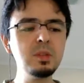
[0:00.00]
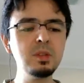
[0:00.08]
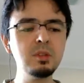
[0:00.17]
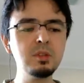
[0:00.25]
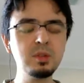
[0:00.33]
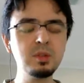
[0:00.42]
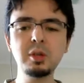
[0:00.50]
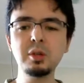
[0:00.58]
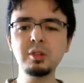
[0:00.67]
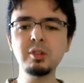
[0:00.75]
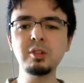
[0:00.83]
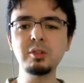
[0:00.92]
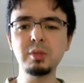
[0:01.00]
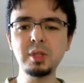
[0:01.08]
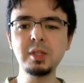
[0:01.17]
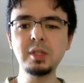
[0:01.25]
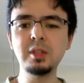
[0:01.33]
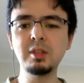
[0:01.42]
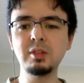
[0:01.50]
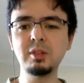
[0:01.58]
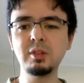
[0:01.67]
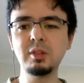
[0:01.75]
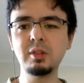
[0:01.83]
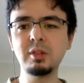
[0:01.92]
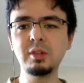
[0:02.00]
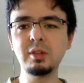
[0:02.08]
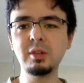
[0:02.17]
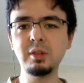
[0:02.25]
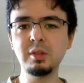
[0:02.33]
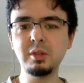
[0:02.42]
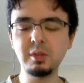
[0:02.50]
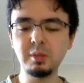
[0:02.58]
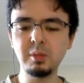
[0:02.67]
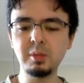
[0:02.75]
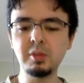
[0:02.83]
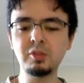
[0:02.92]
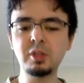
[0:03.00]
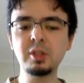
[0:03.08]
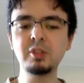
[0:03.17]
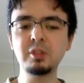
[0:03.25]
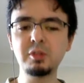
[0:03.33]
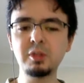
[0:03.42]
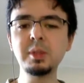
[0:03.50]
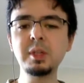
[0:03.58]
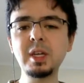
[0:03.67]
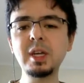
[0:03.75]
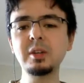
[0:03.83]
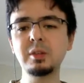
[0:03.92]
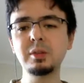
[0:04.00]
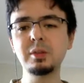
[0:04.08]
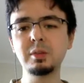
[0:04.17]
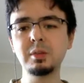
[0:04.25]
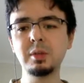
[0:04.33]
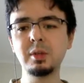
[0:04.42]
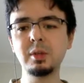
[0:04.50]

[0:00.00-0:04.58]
the course is really structured from the get-go